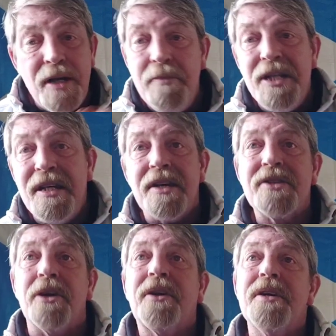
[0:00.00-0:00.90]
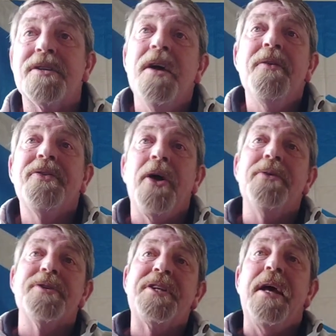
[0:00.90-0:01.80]
media circus
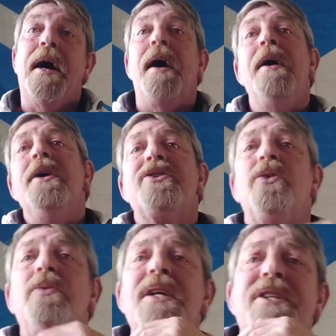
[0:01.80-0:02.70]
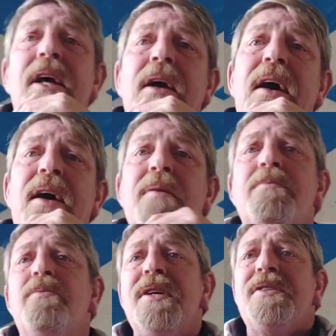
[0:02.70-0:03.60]
turns to it. So what's
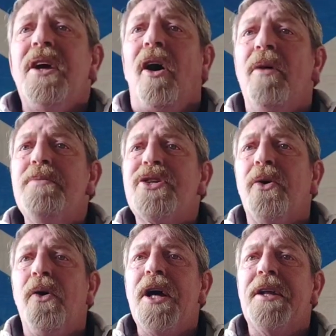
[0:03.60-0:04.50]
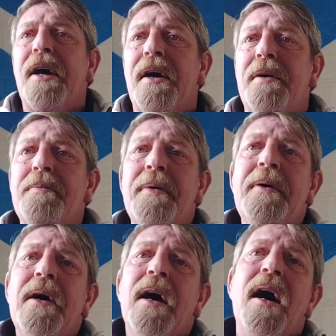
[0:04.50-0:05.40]
the upshot of the
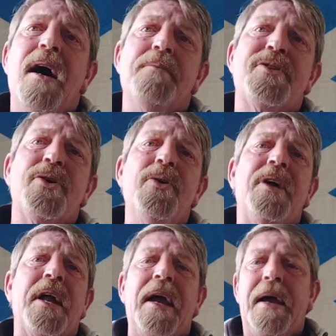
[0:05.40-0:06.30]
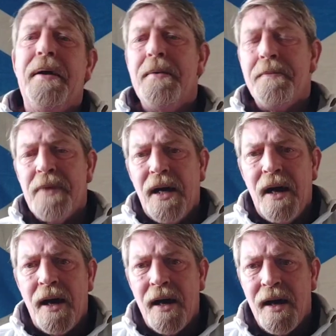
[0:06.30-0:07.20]
Sue Gray
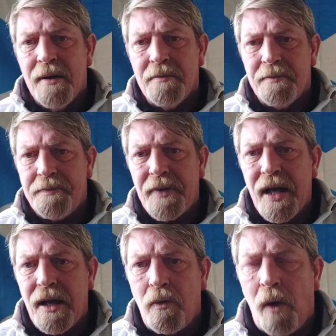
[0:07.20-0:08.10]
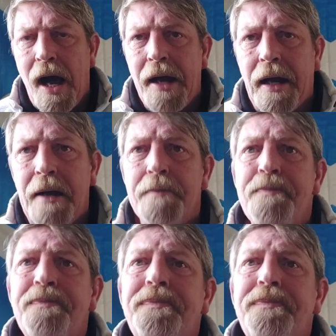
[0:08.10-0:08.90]
inquiry?